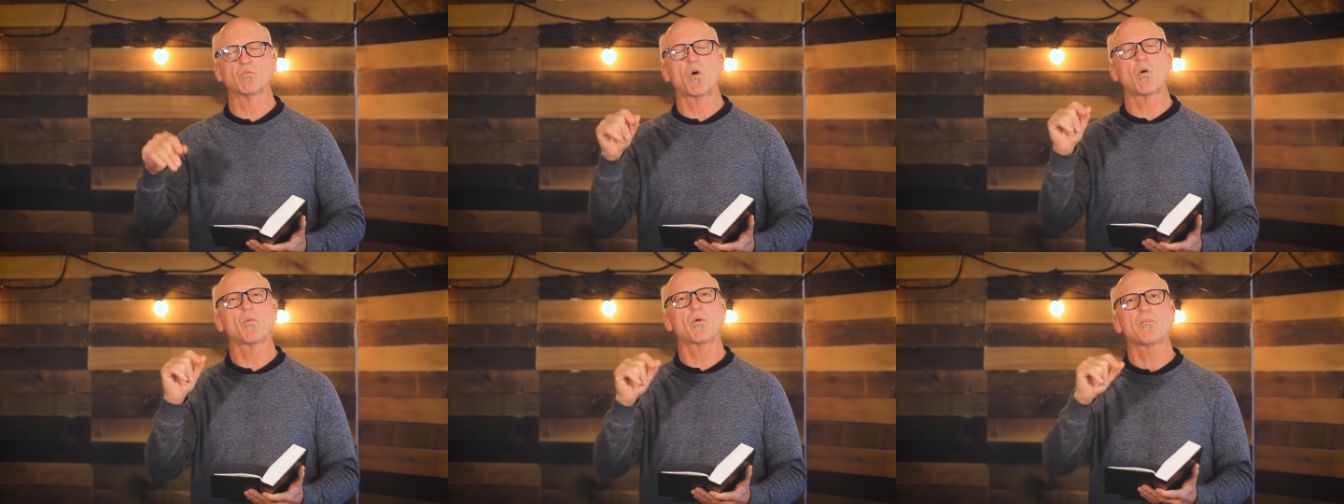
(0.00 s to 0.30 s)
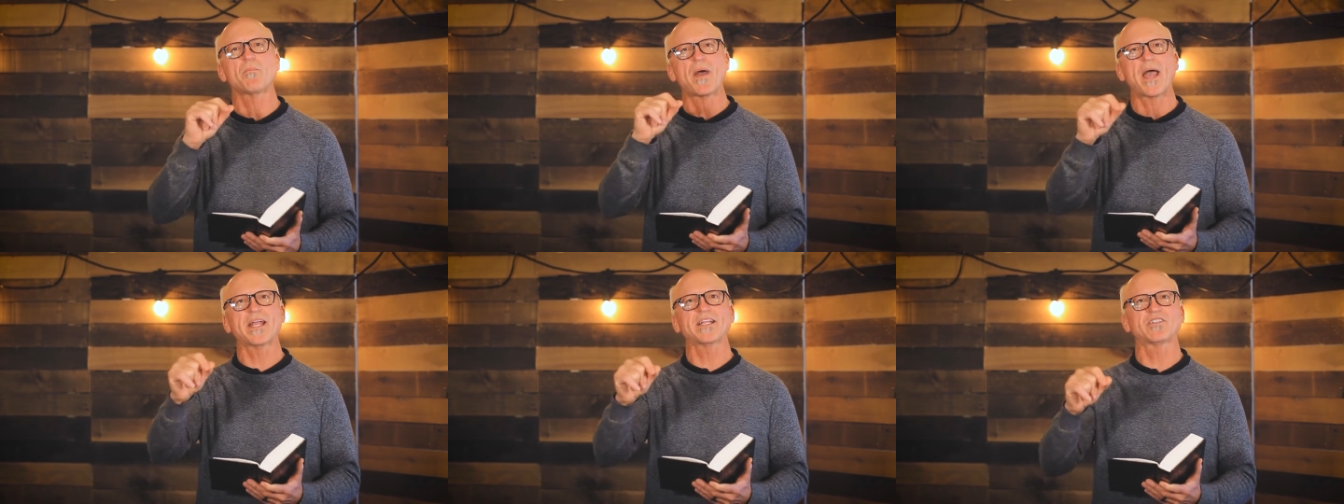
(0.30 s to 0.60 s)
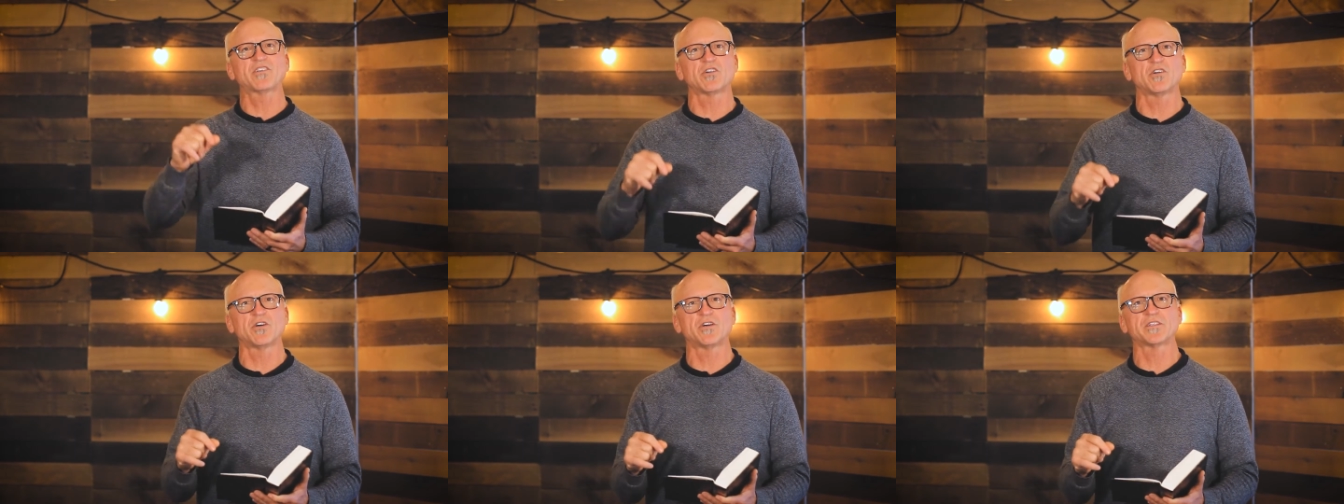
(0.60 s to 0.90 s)
what we
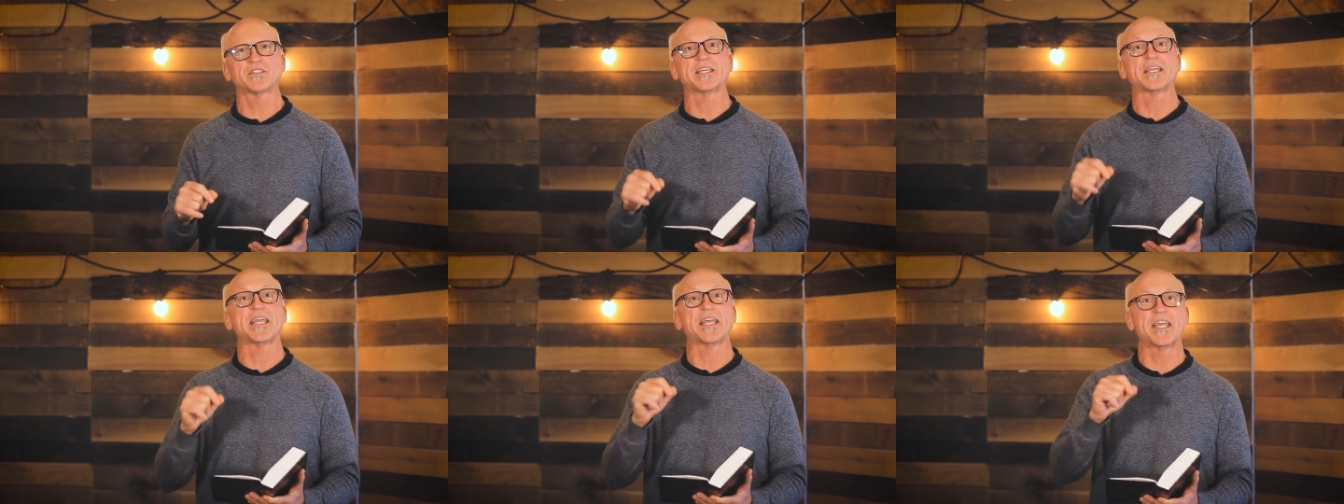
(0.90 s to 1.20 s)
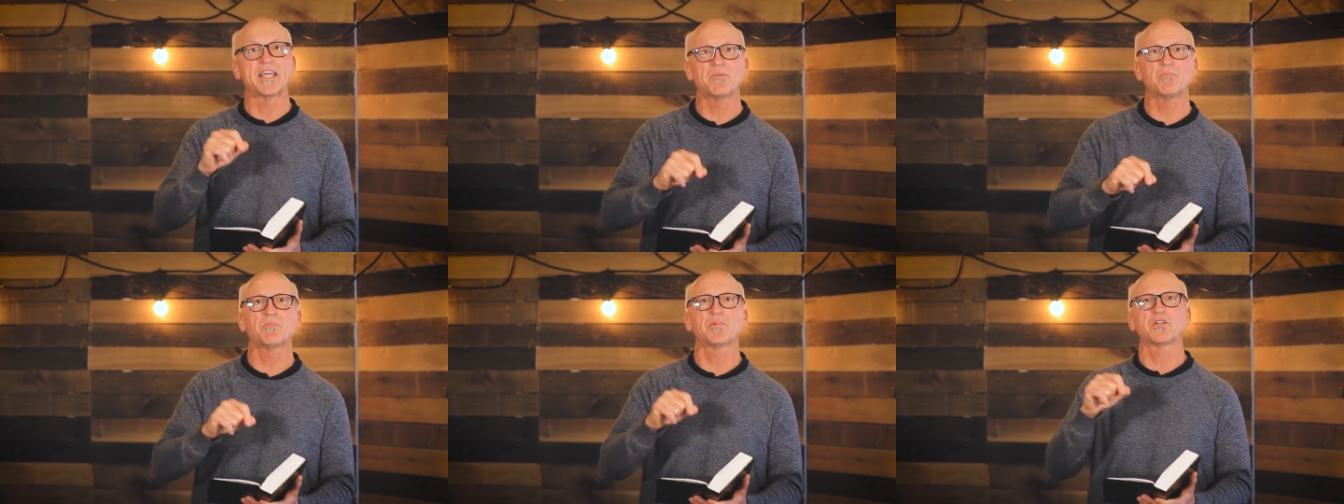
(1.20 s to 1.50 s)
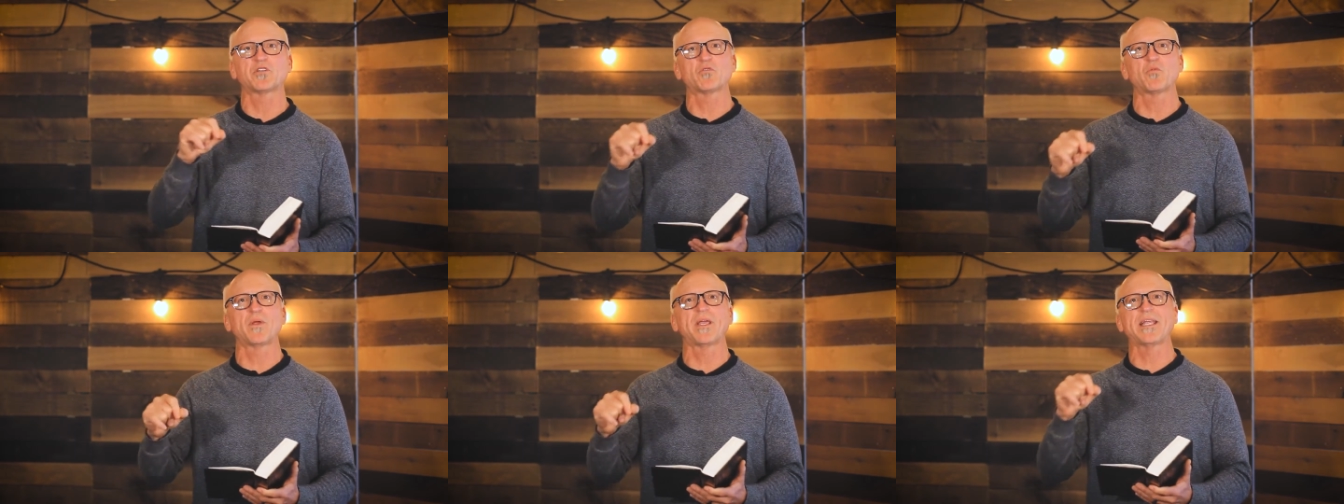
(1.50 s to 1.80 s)
might call the
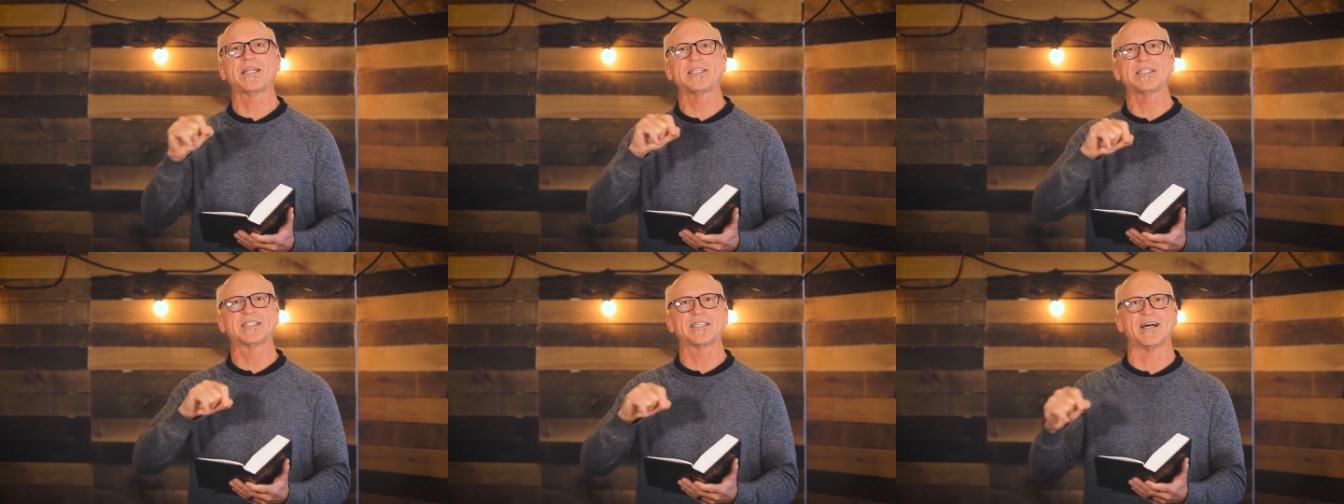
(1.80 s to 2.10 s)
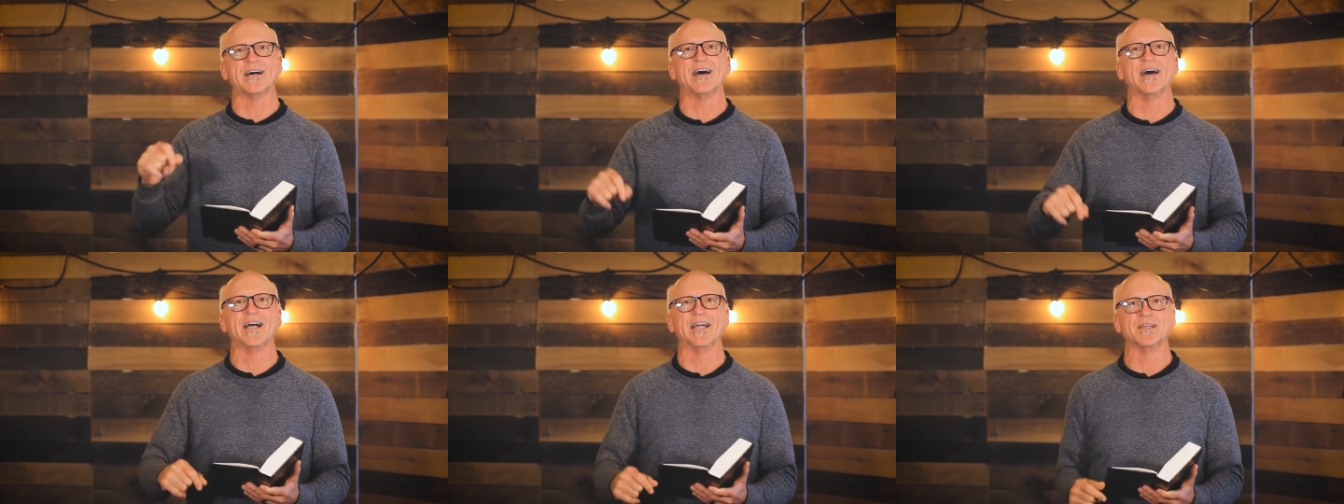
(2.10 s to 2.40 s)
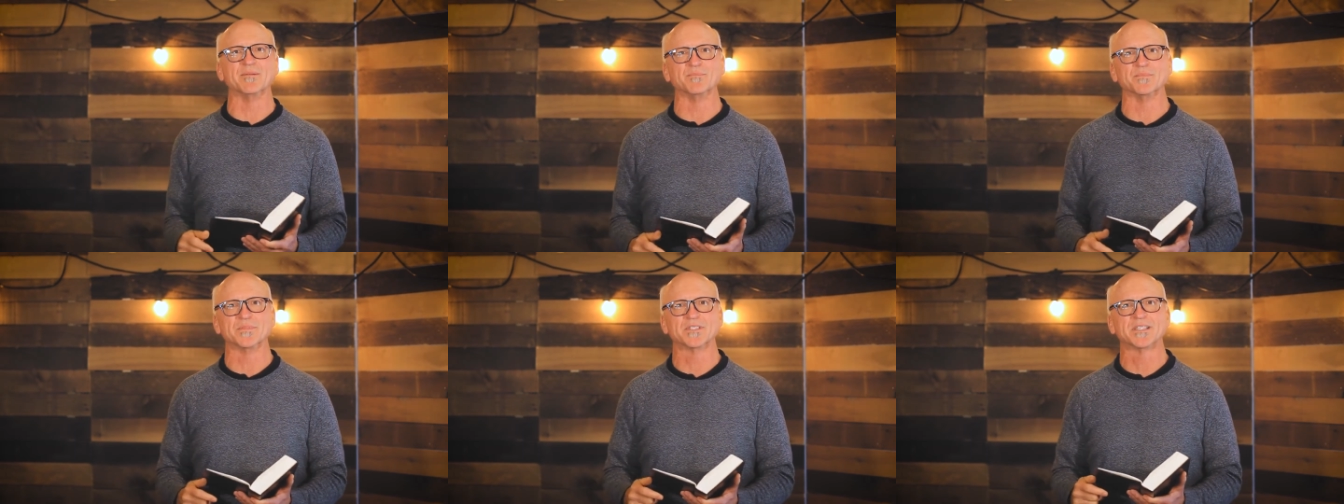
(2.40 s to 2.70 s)
in-between
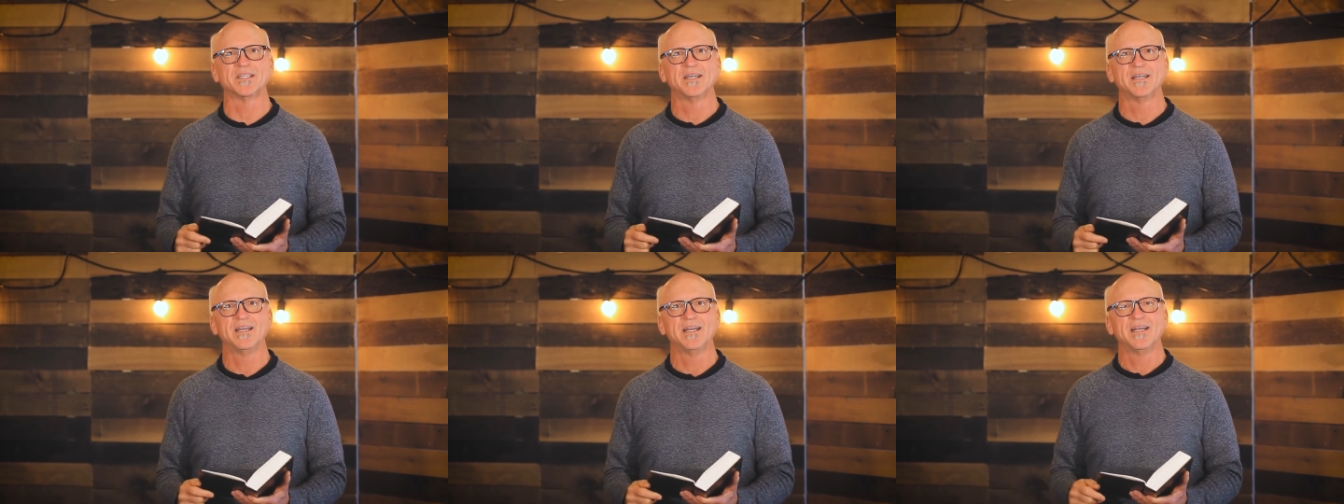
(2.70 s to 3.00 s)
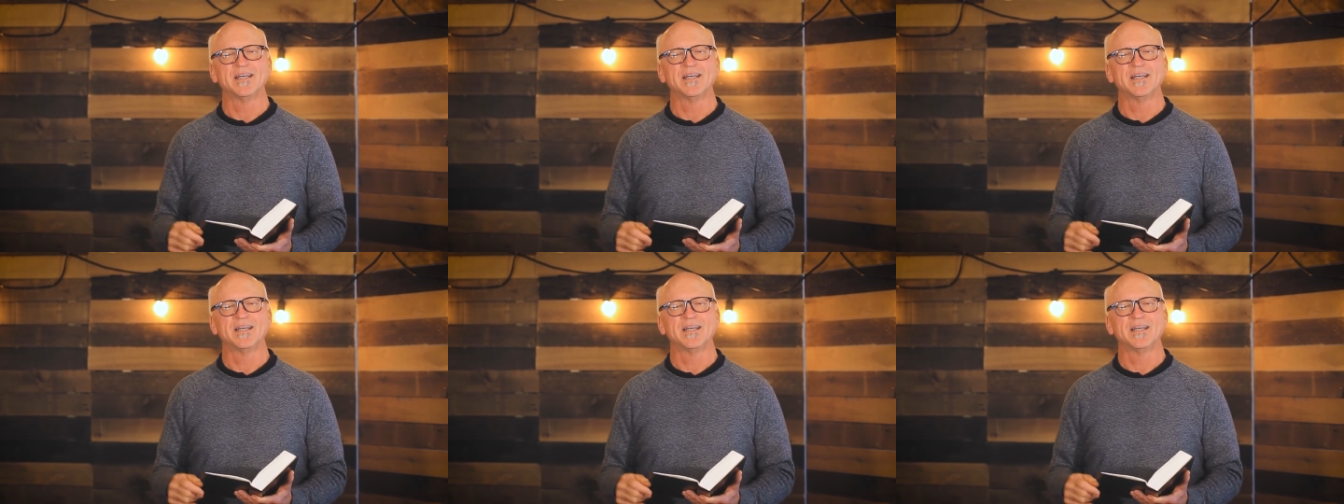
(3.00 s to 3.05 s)
times,